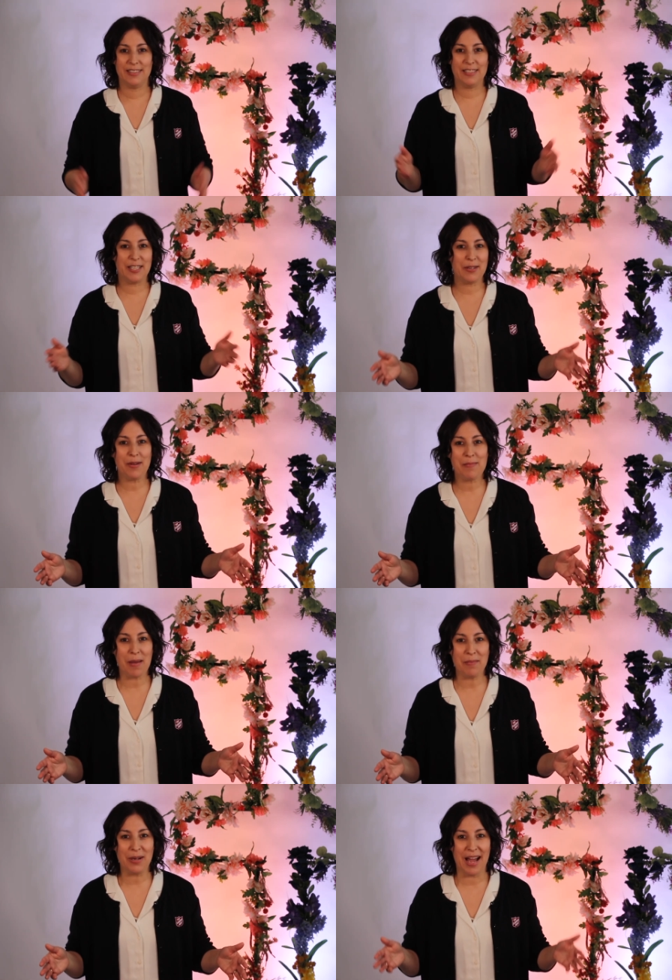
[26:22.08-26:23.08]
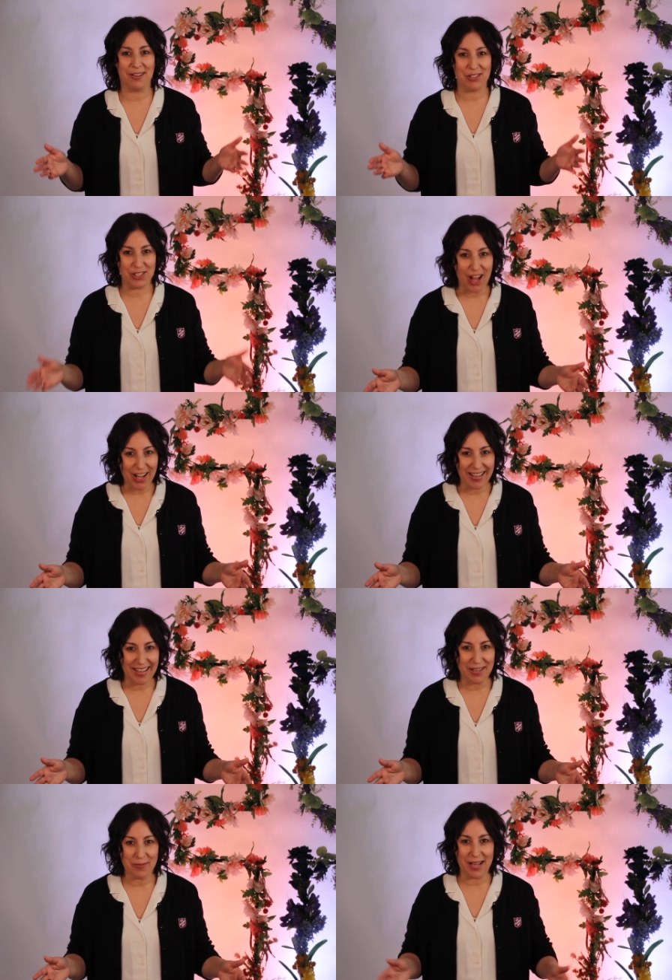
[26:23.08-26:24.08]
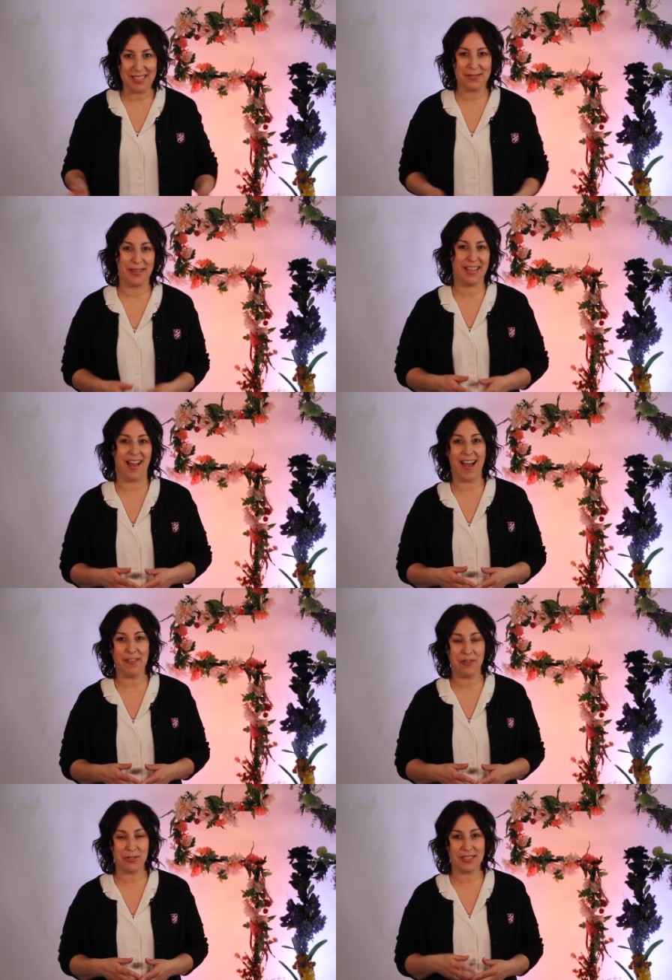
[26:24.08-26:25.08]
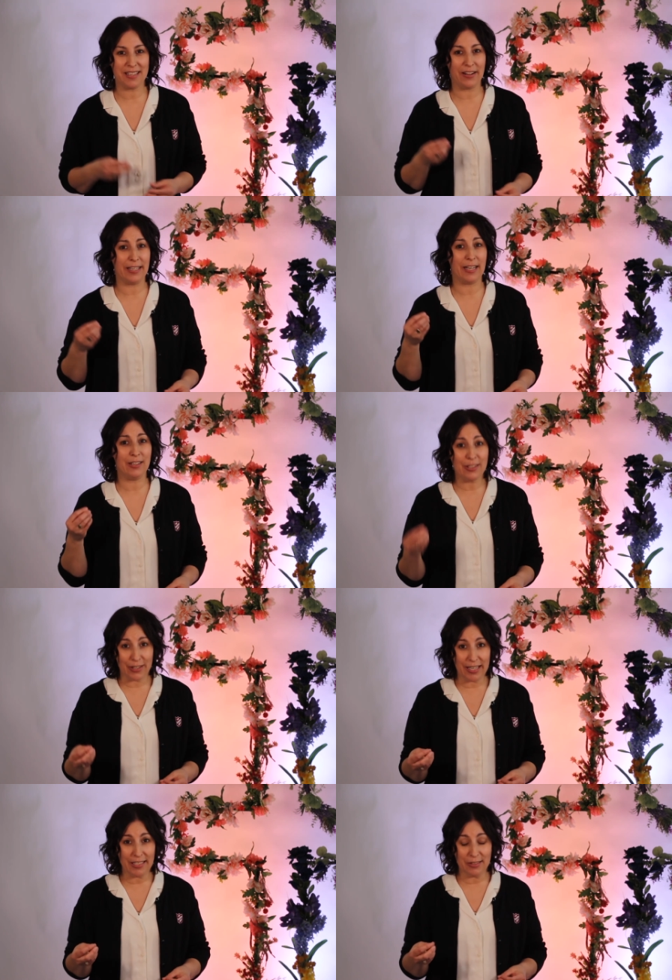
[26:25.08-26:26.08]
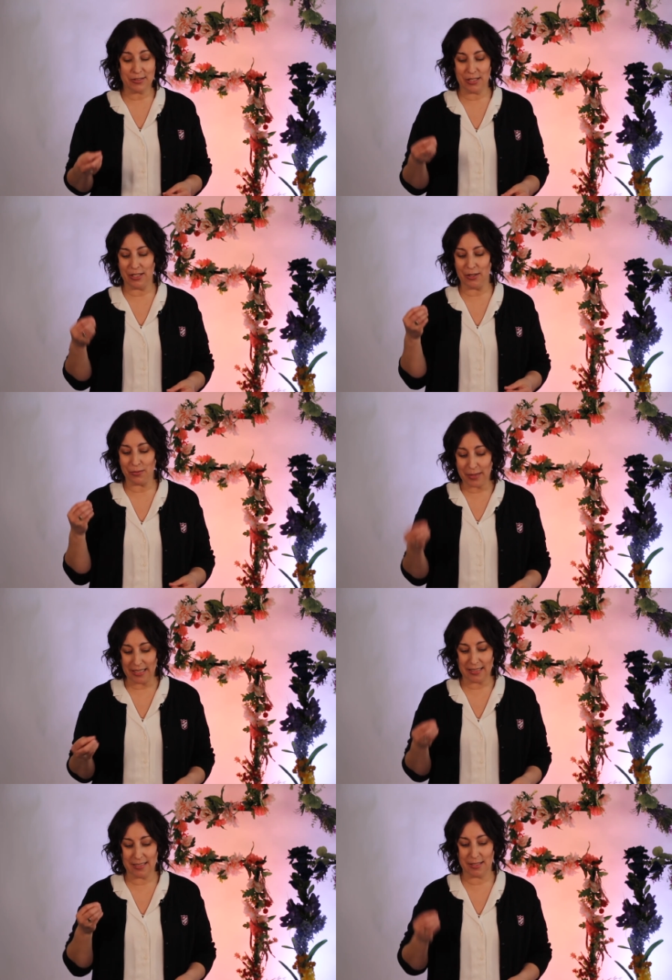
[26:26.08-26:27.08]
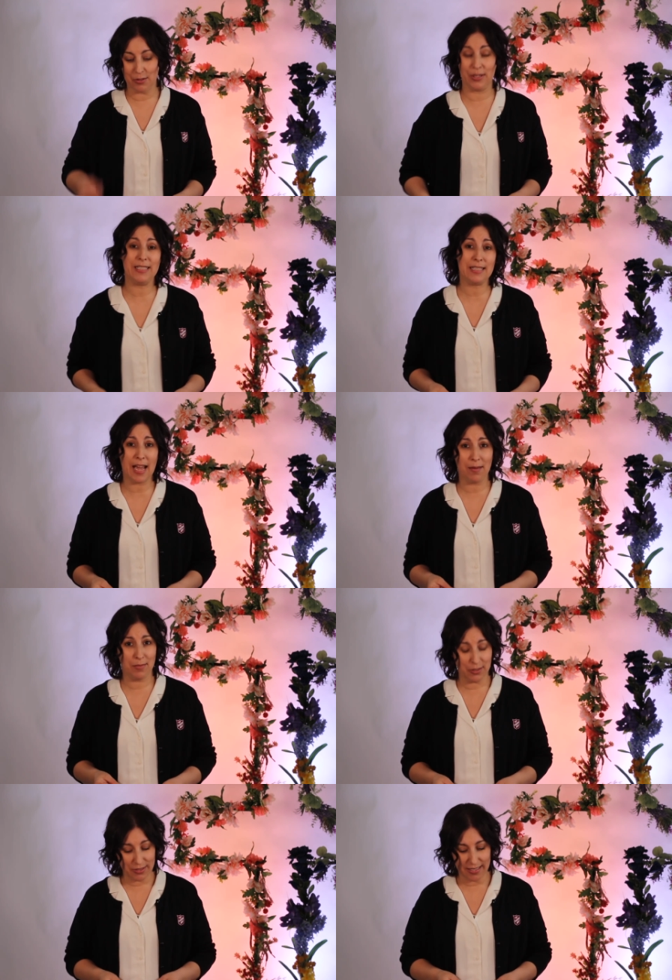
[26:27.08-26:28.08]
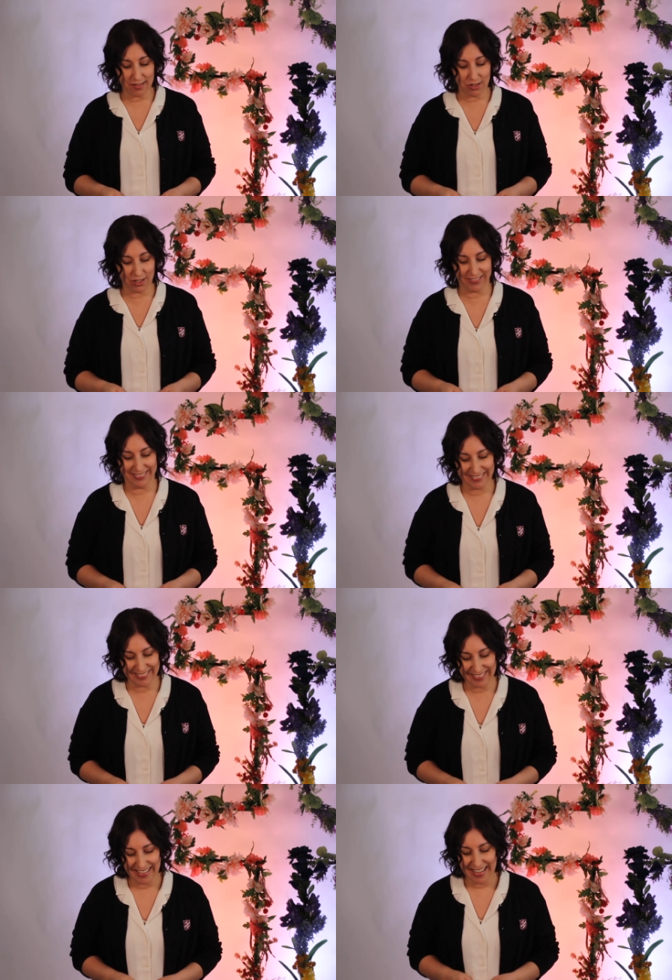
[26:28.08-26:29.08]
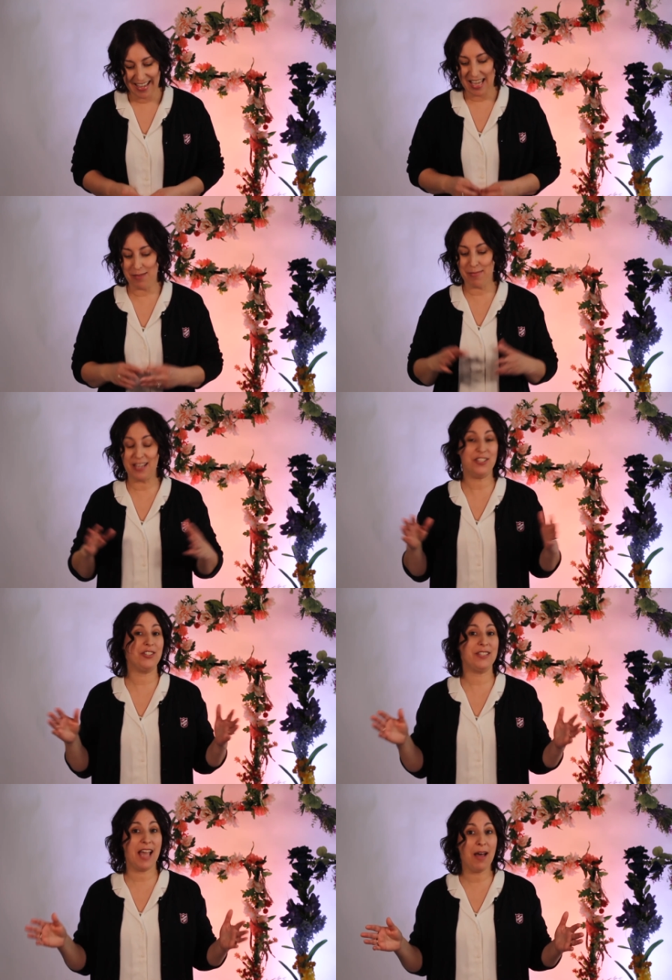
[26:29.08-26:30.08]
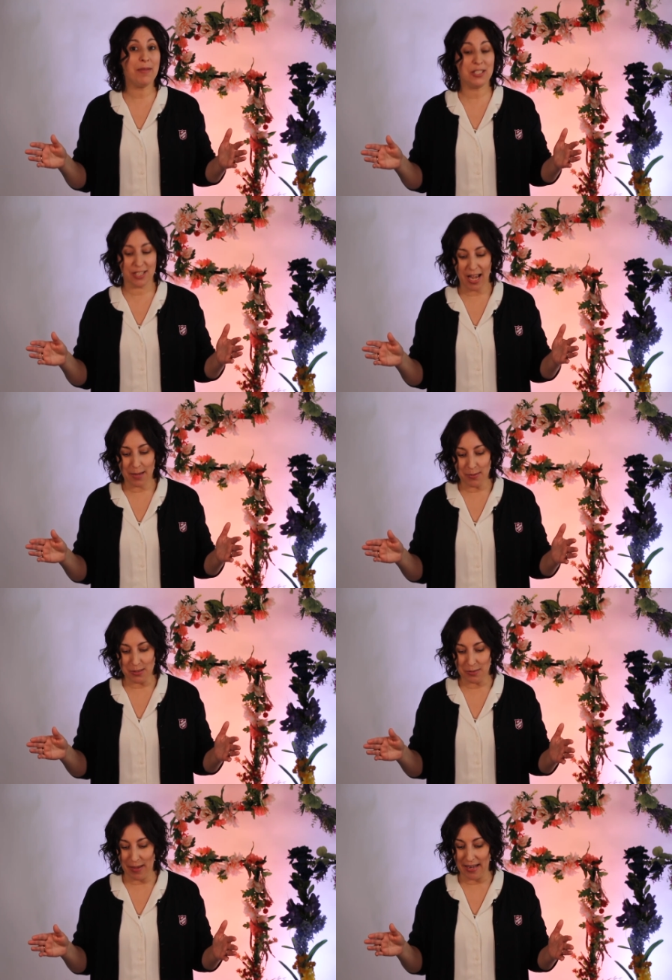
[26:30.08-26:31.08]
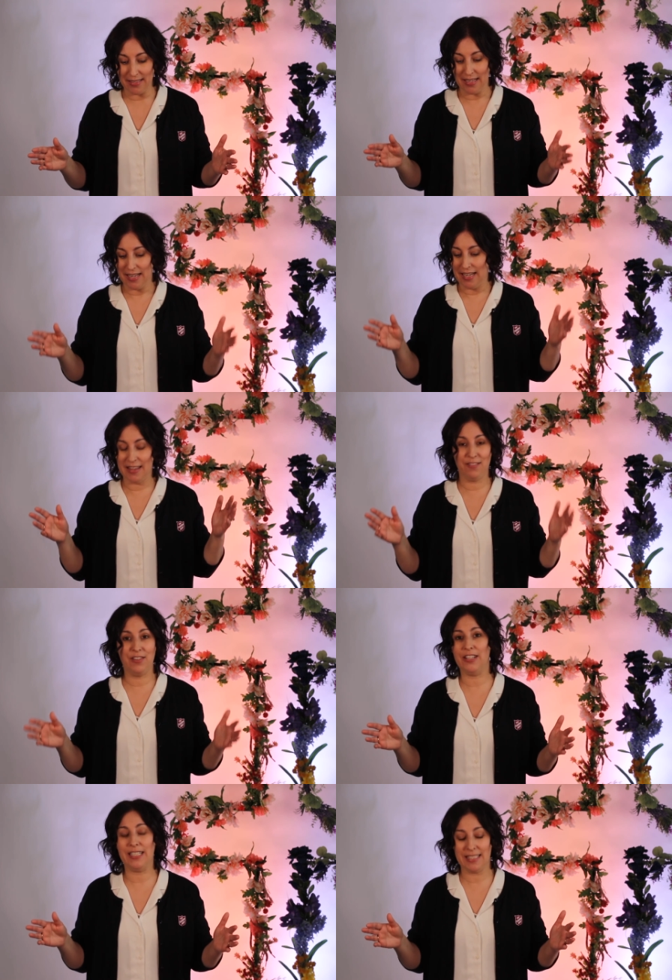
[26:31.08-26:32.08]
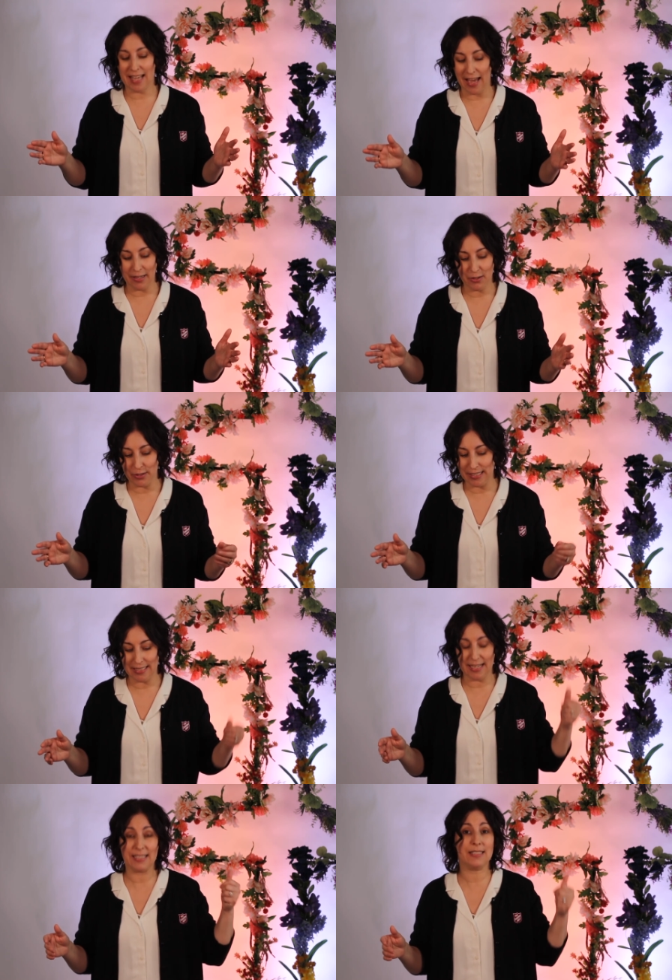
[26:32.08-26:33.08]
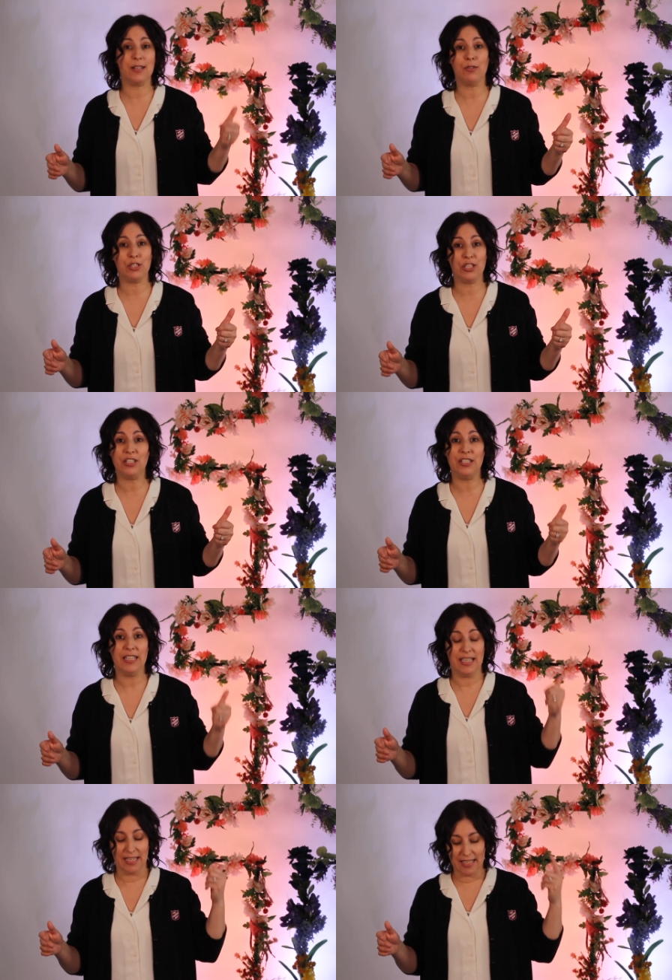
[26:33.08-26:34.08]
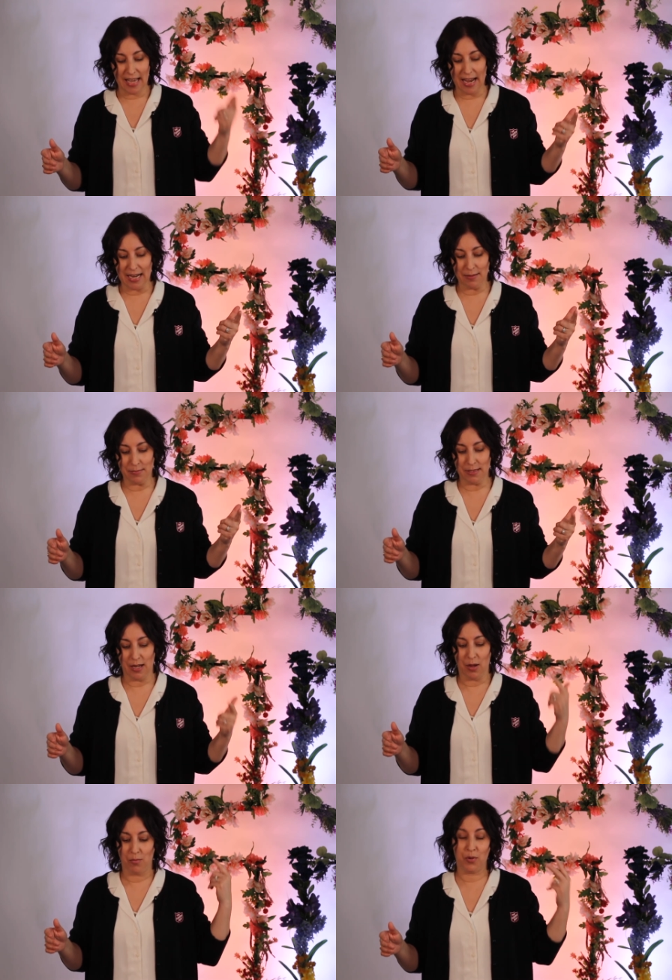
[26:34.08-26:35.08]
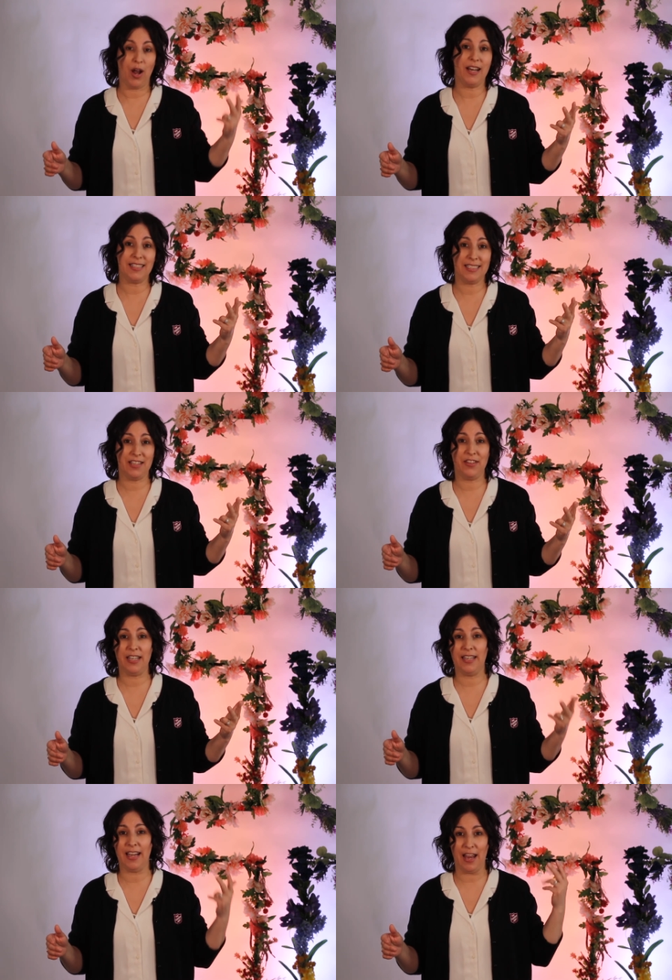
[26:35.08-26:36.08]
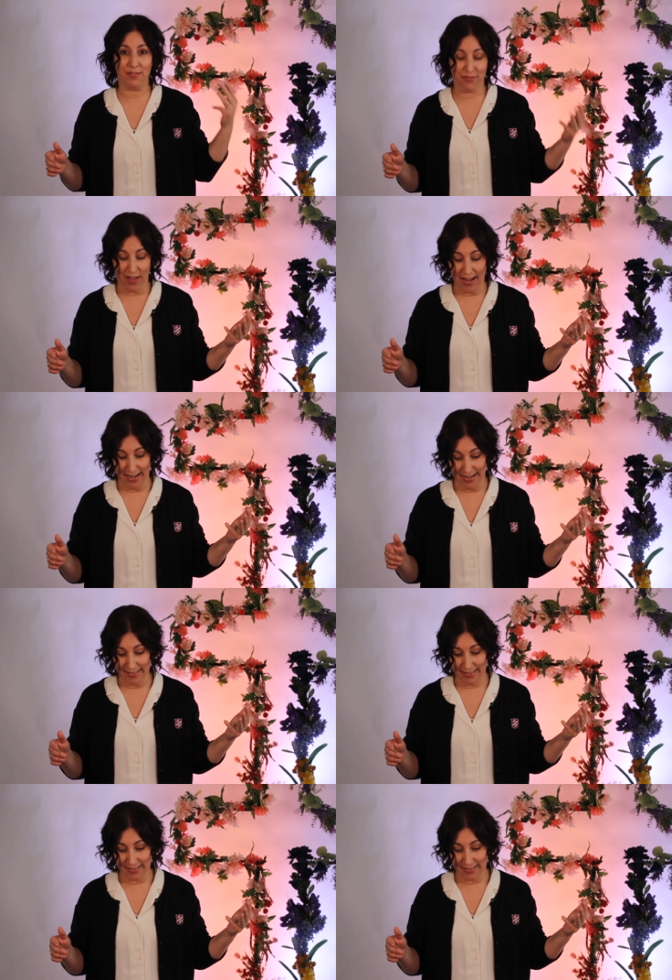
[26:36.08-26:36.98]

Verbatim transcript: Do you remember how shocking it was when the iPhone started alerting you to your weekly screen time usage? It measures how much time you spend in the various categories like social, games, productivity, and finance.